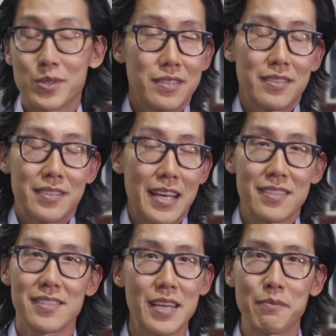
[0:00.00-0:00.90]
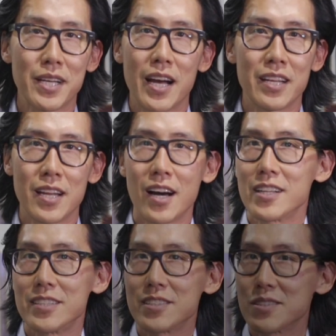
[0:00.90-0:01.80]
with that same kind of
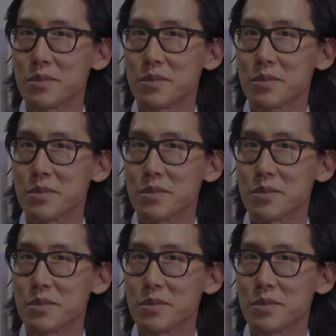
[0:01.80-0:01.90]
knowledge and